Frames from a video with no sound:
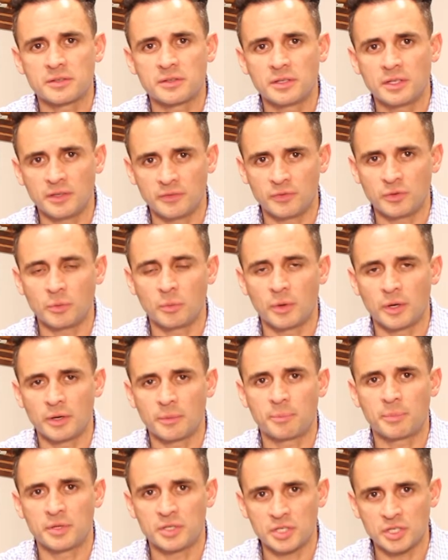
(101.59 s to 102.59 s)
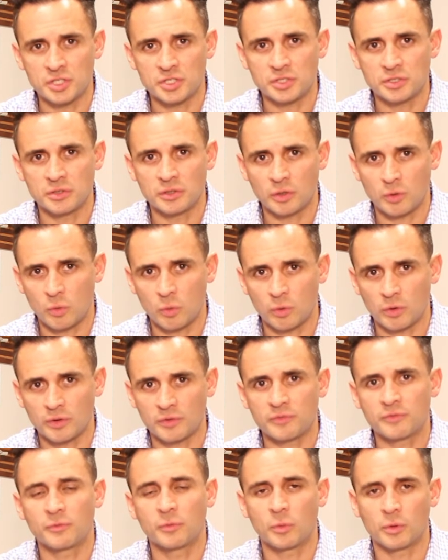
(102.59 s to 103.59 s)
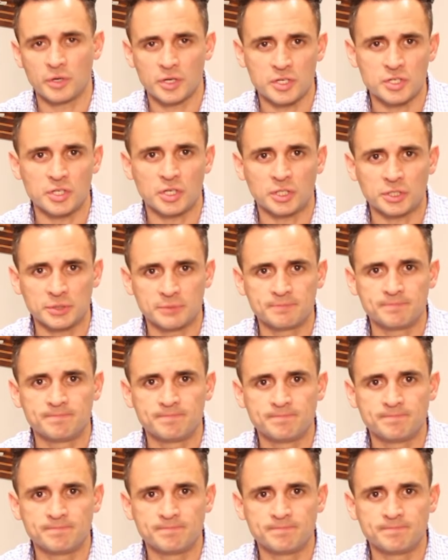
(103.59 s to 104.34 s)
if you want to petition the court for an injunction.